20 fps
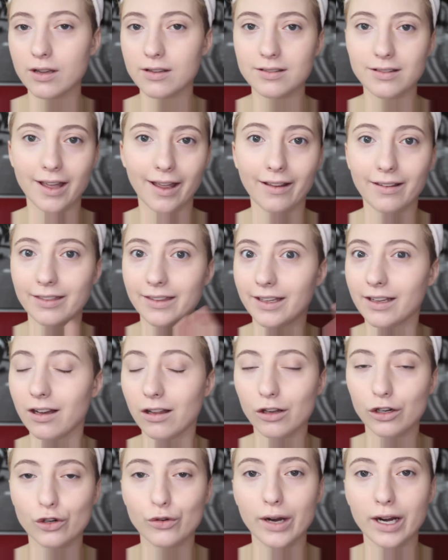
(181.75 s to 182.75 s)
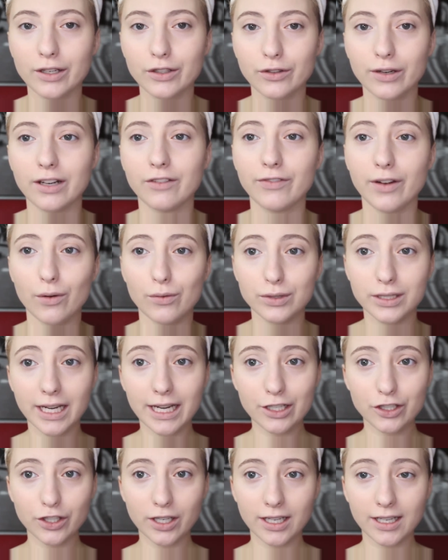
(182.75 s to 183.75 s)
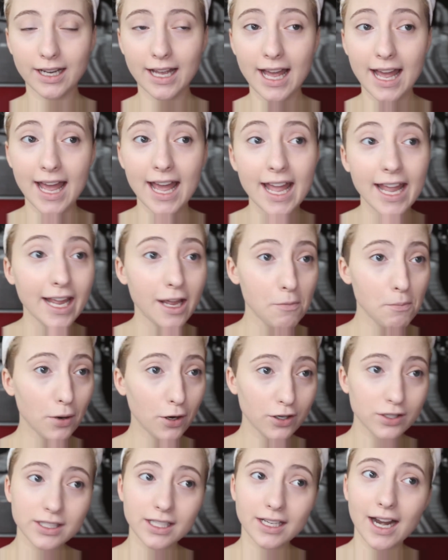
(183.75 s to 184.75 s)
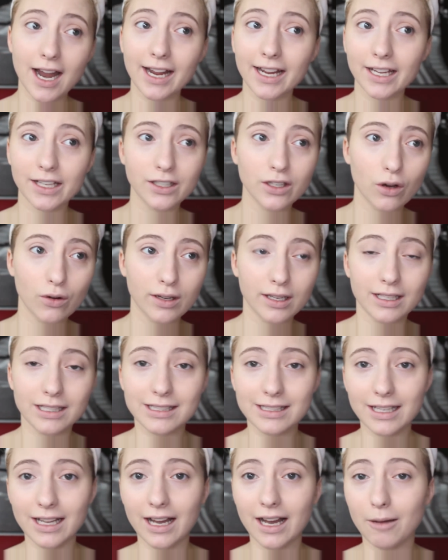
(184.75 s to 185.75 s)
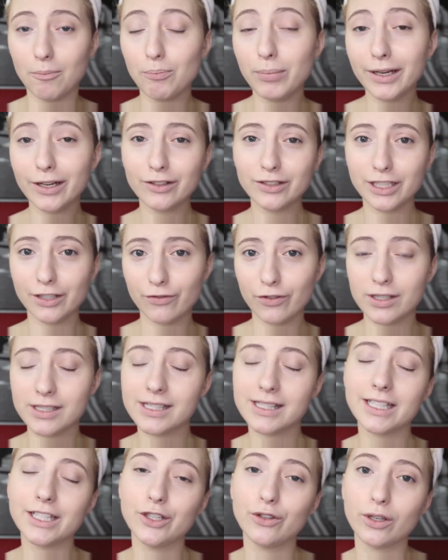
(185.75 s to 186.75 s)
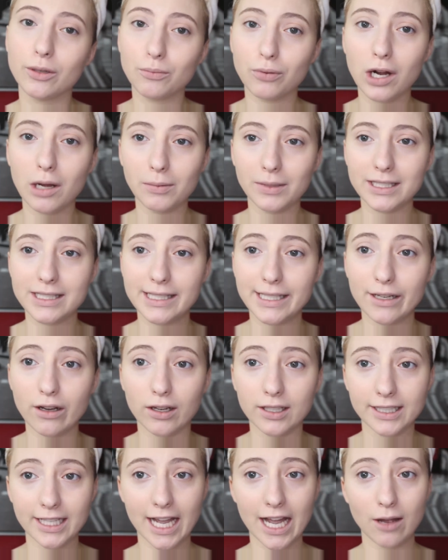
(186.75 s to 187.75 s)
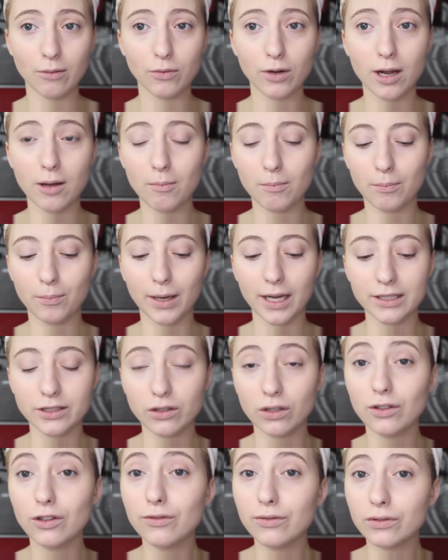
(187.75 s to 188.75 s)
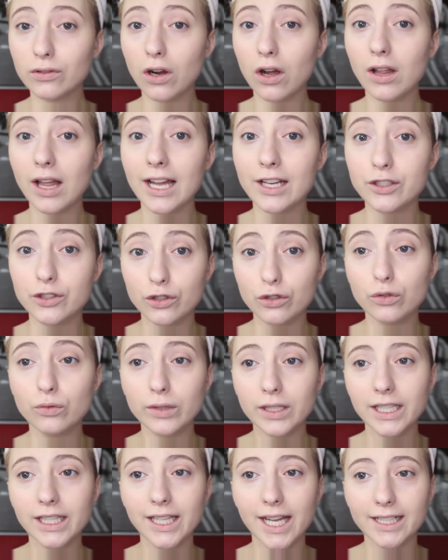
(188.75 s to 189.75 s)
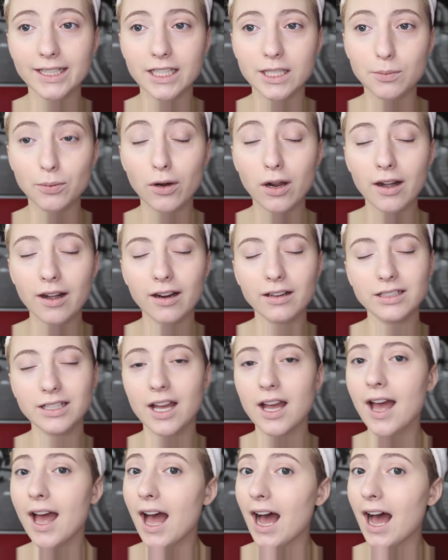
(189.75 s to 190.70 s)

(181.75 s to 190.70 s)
just like the color corrector and foundation. In person, I can notice a bigger difference than you can probably see on camera, but overall, I do really like this product.